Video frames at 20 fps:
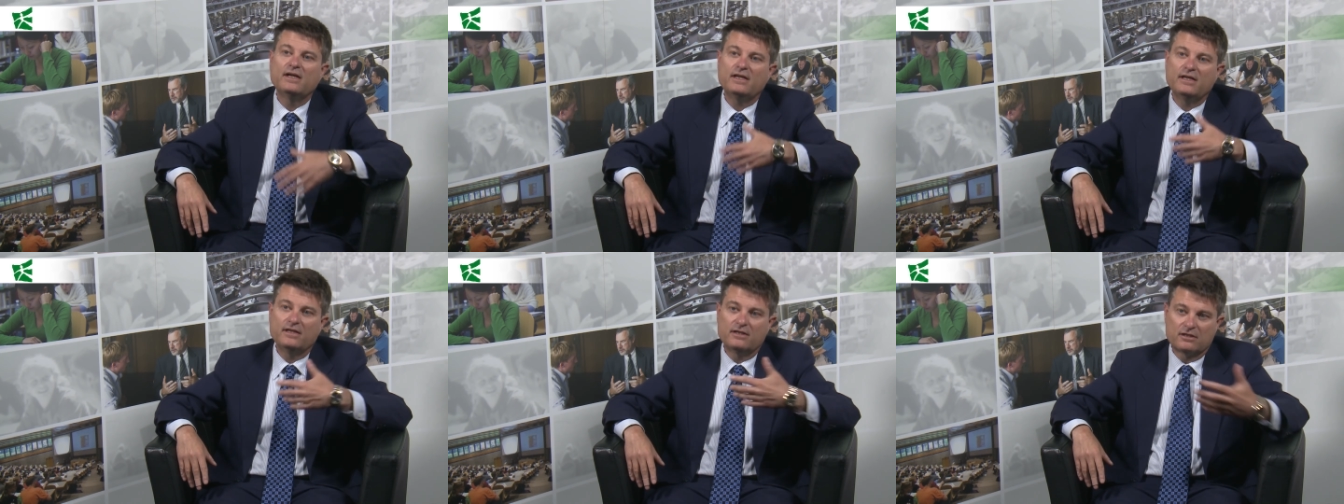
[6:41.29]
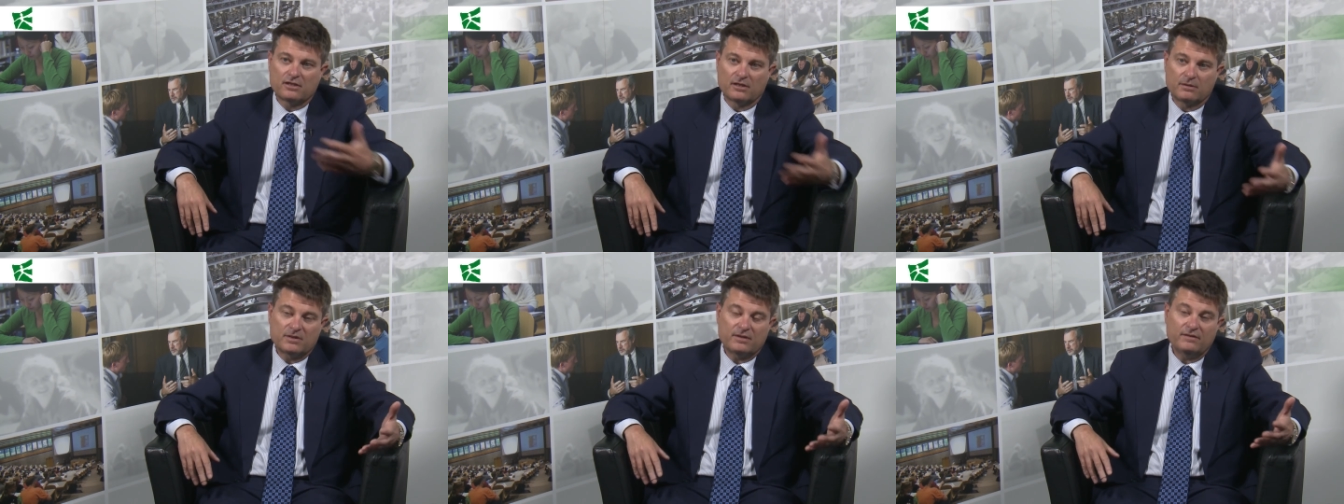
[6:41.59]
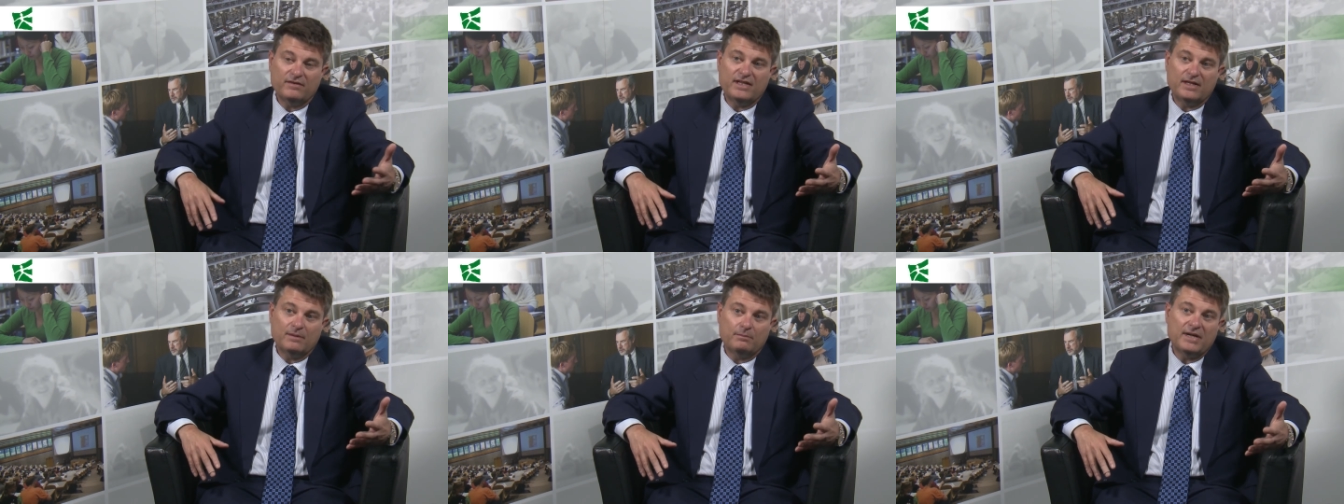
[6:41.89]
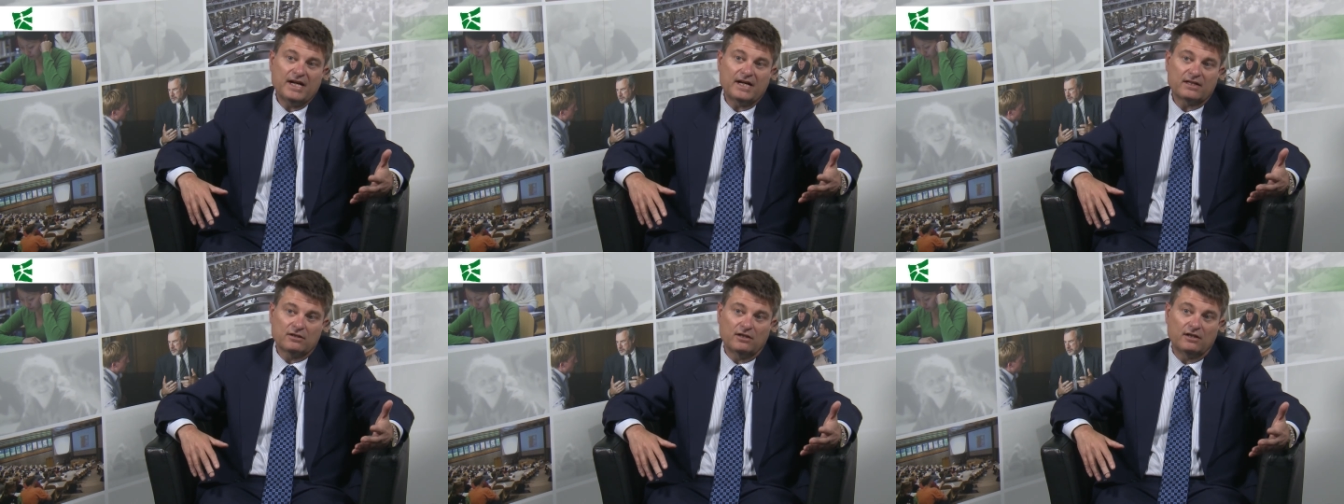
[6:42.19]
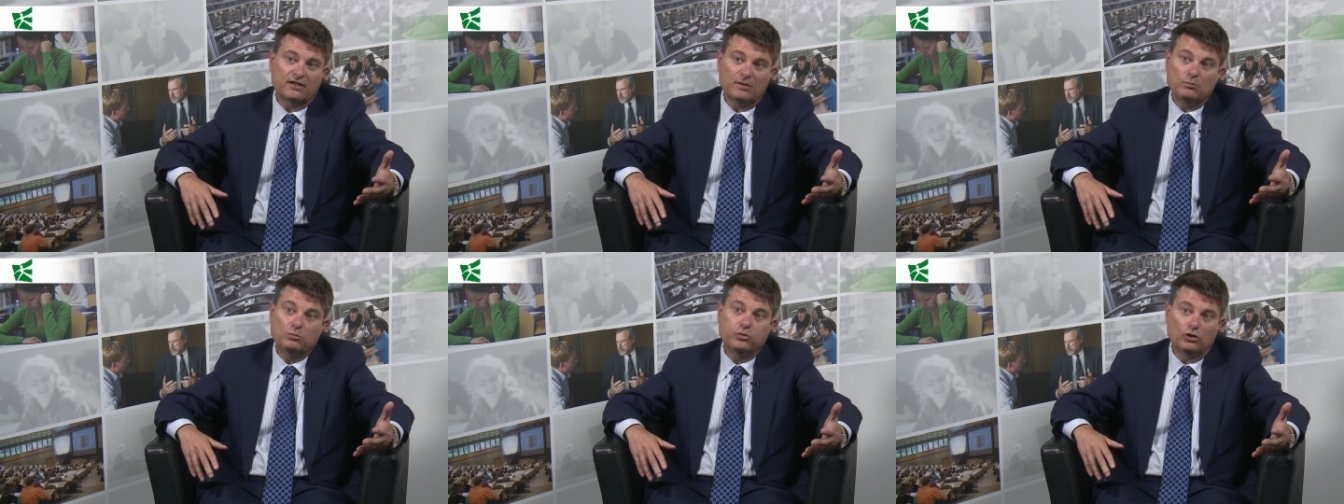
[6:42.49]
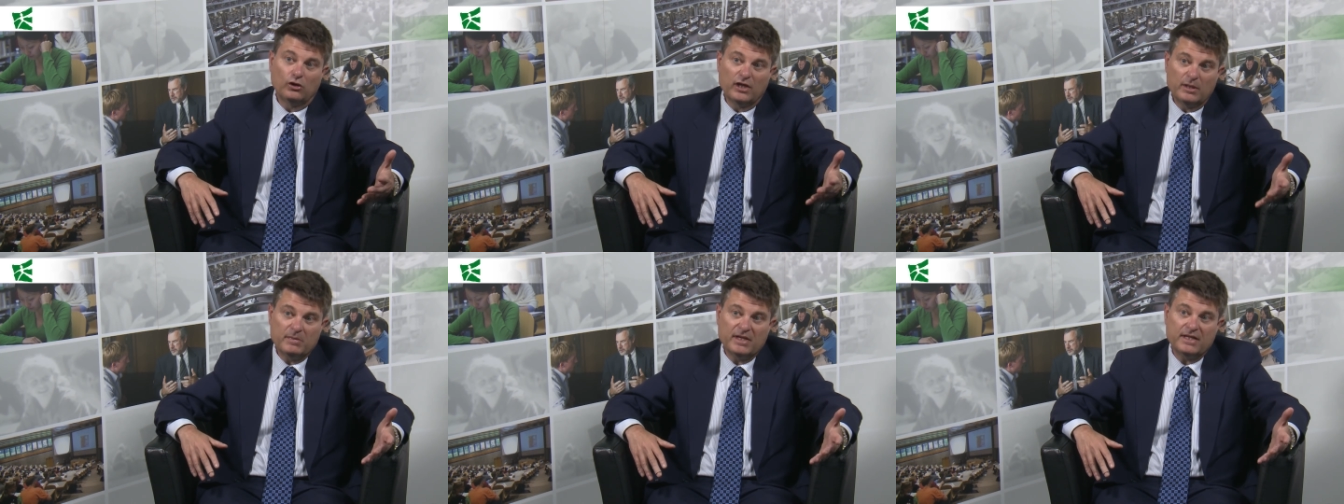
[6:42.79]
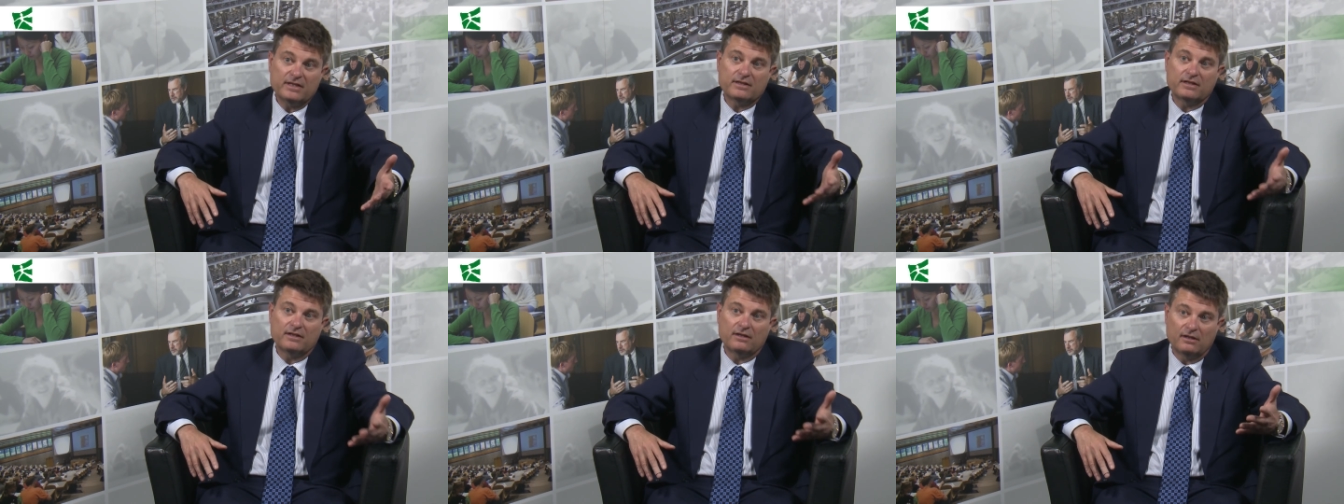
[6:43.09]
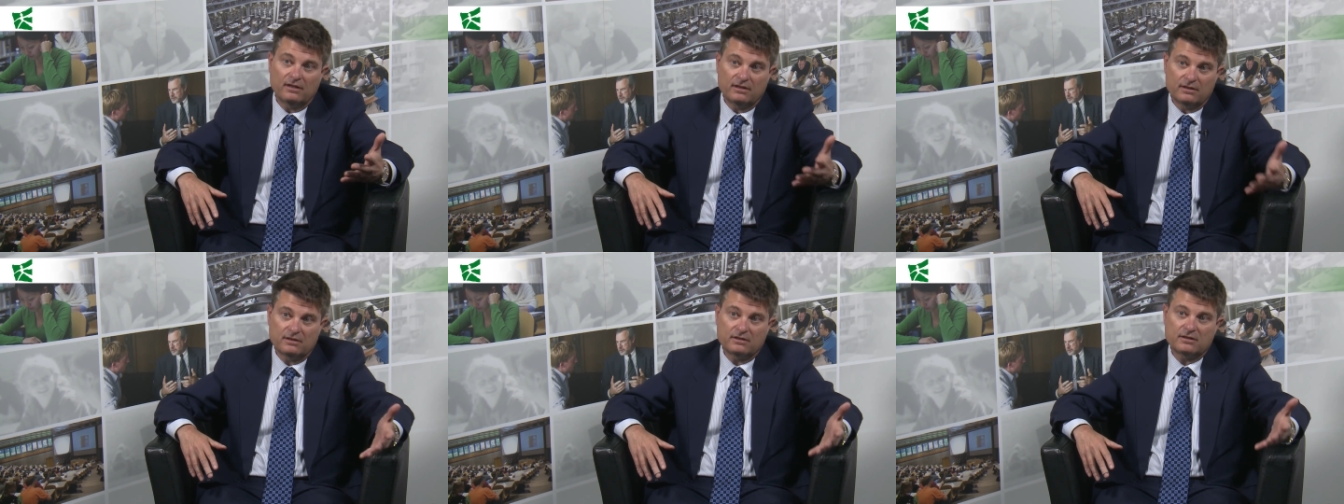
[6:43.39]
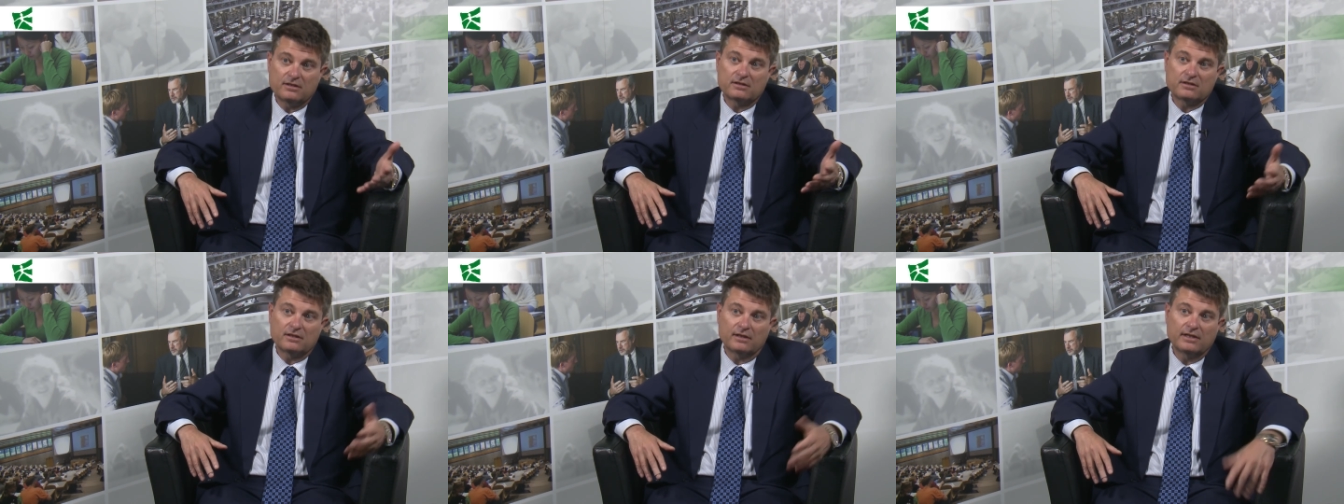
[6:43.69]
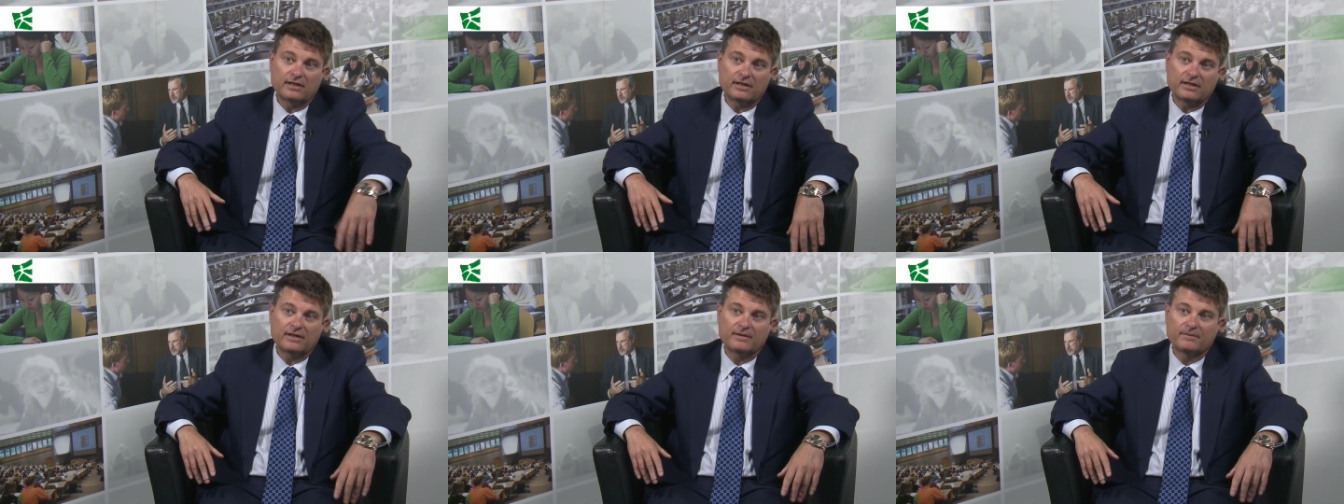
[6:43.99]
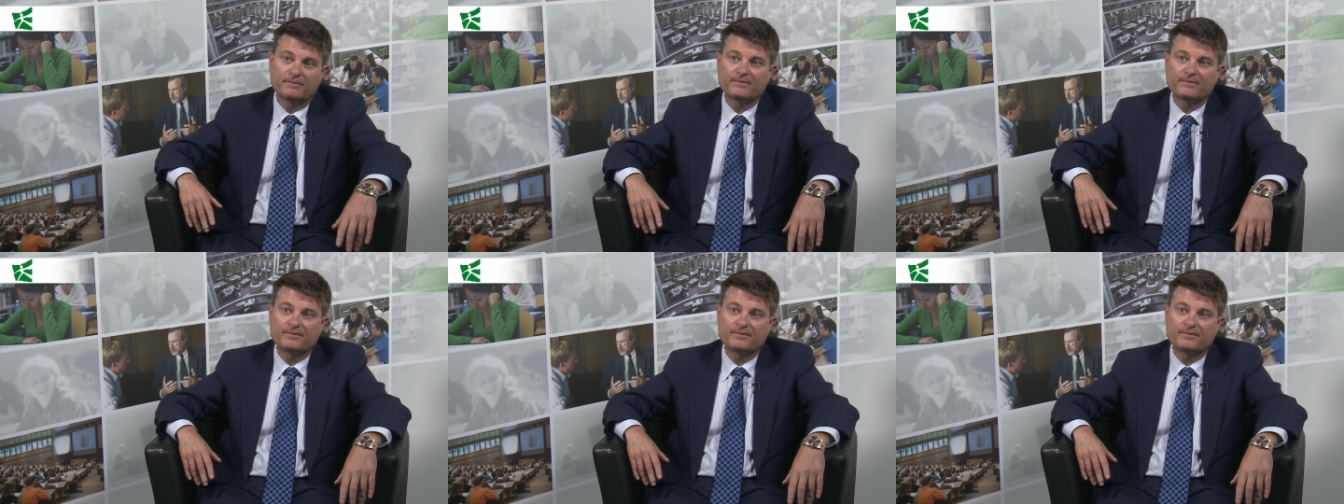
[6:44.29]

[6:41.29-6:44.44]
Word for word: in terms of the impact on employment and on society.